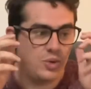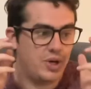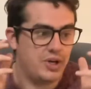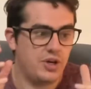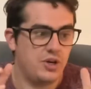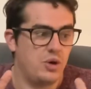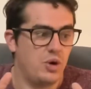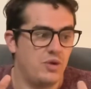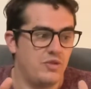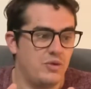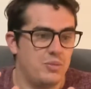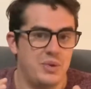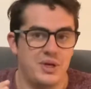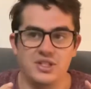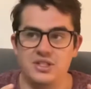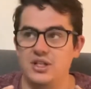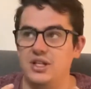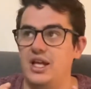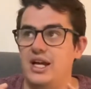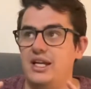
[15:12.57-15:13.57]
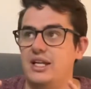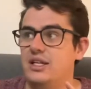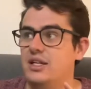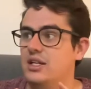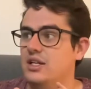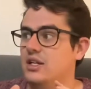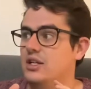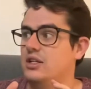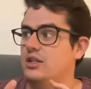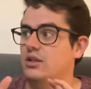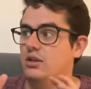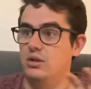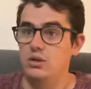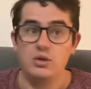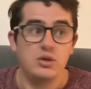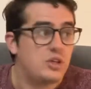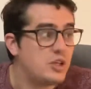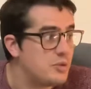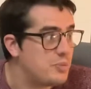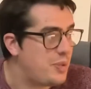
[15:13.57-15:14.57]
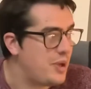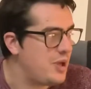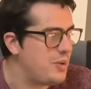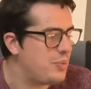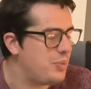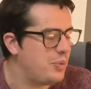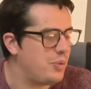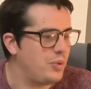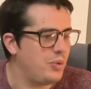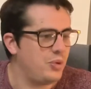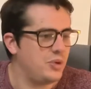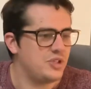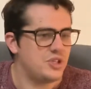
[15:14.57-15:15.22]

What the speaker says: I don't know if I'm meant to like look at people.